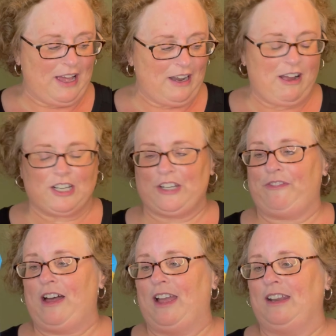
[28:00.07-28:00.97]
of hard to
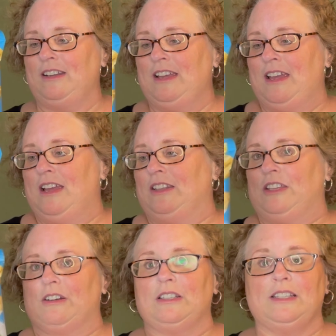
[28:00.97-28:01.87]
find.
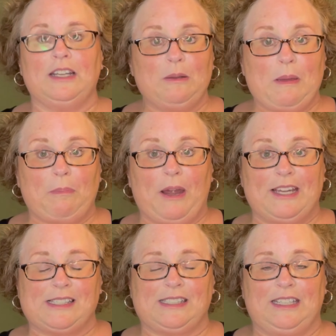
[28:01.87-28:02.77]
They're a little bit
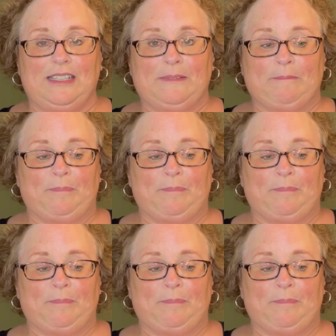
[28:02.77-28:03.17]
pricey.